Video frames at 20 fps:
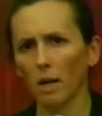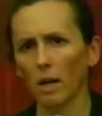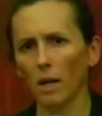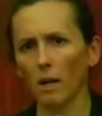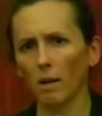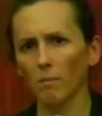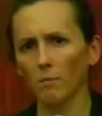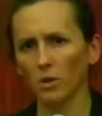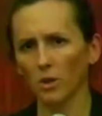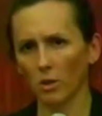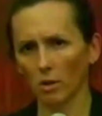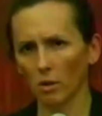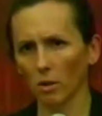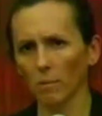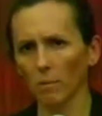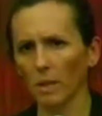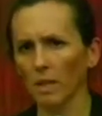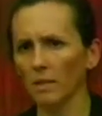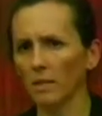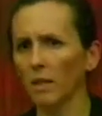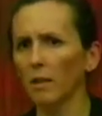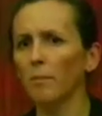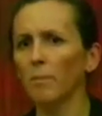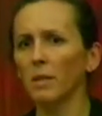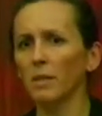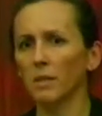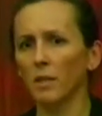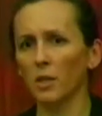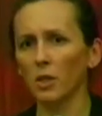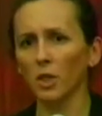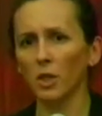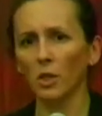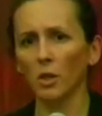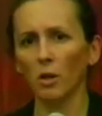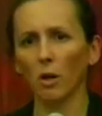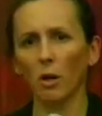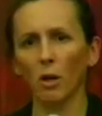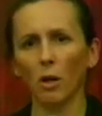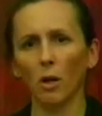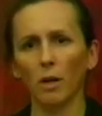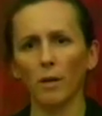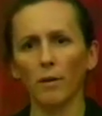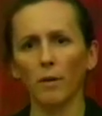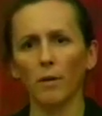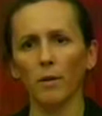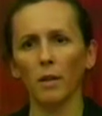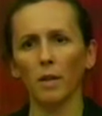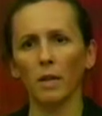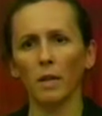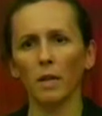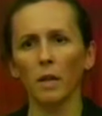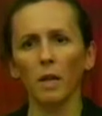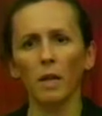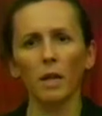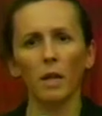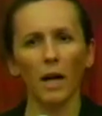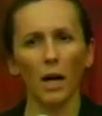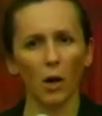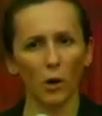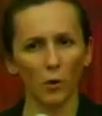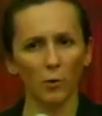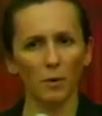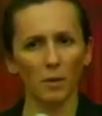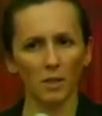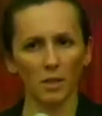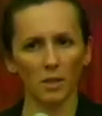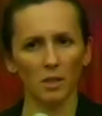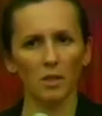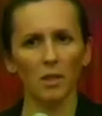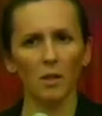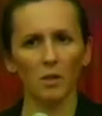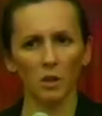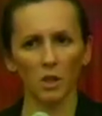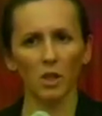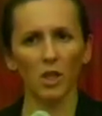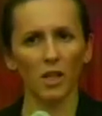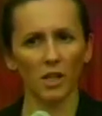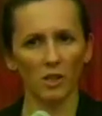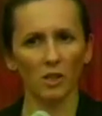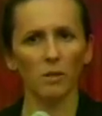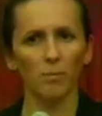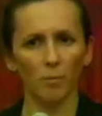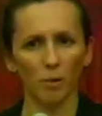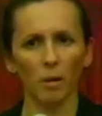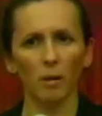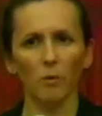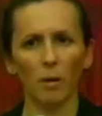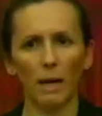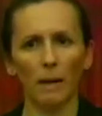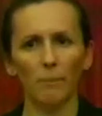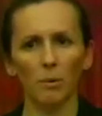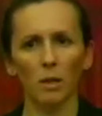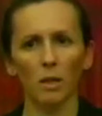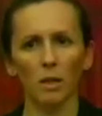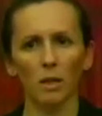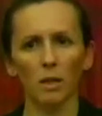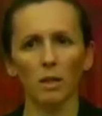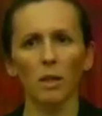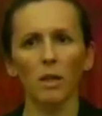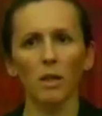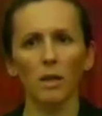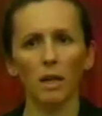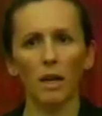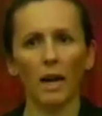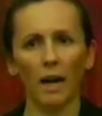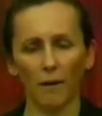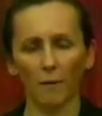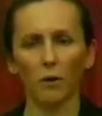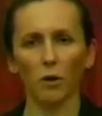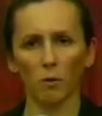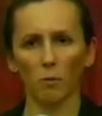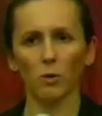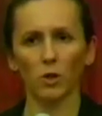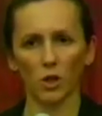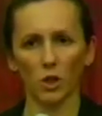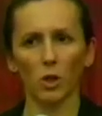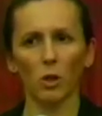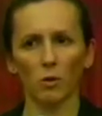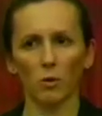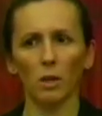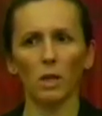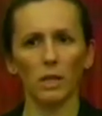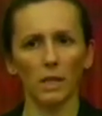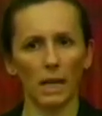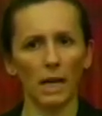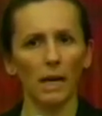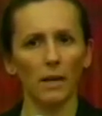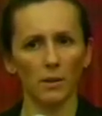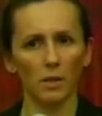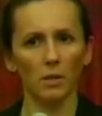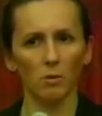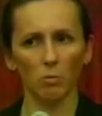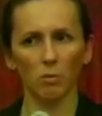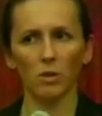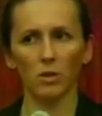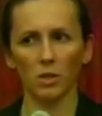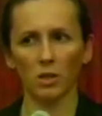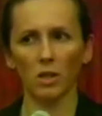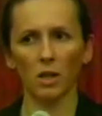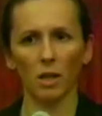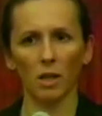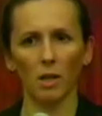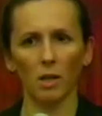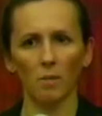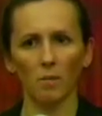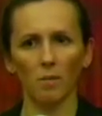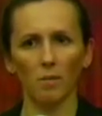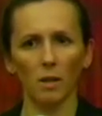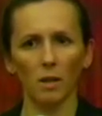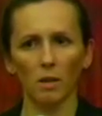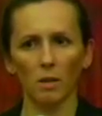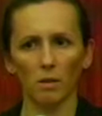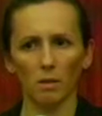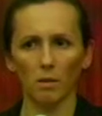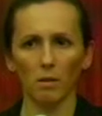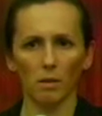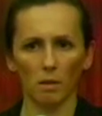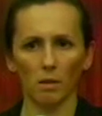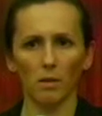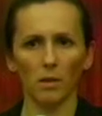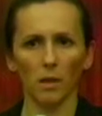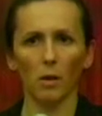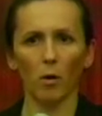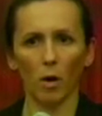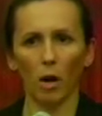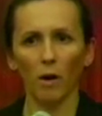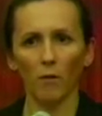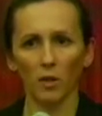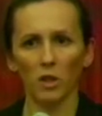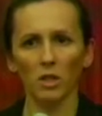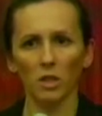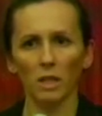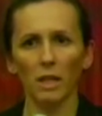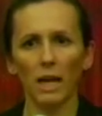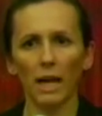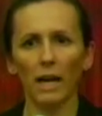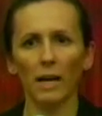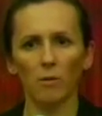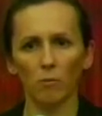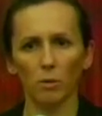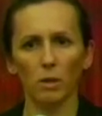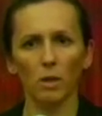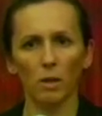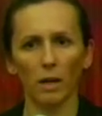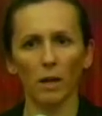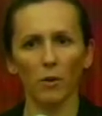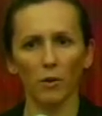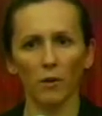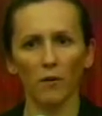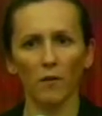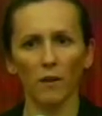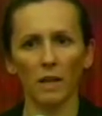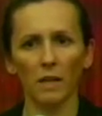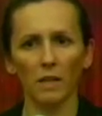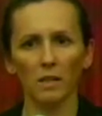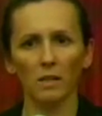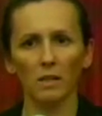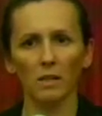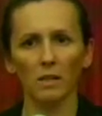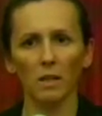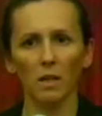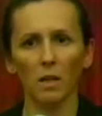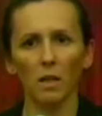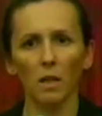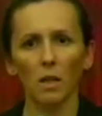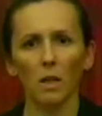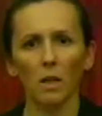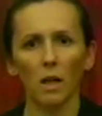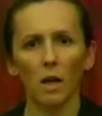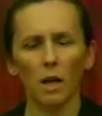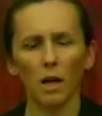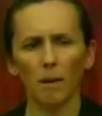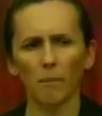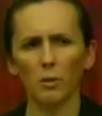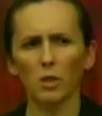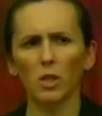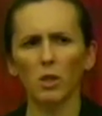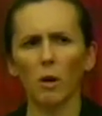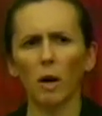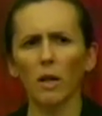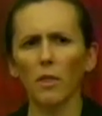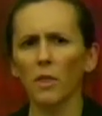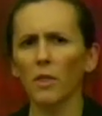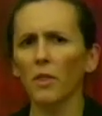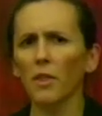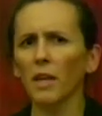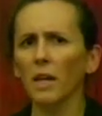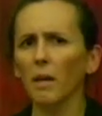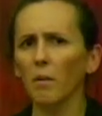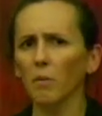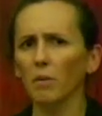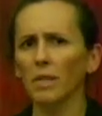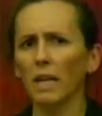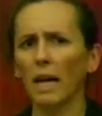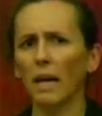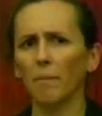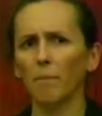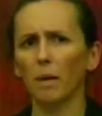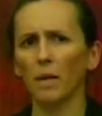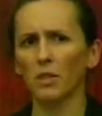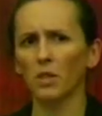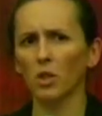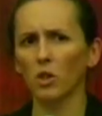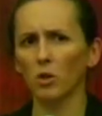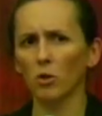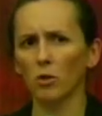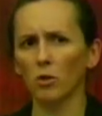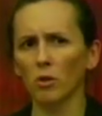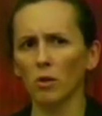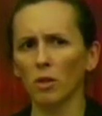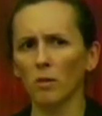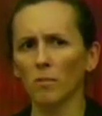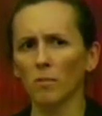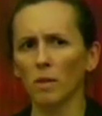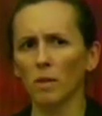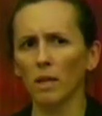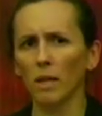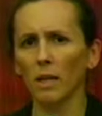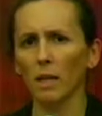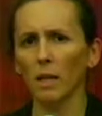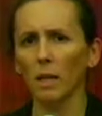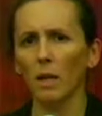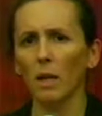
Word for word: certainly because their position on the health risks there changed pretty rapidly after it was shown that, yeah, this was, you know, obviously had real health effects. So I think it was at best a short-term thing.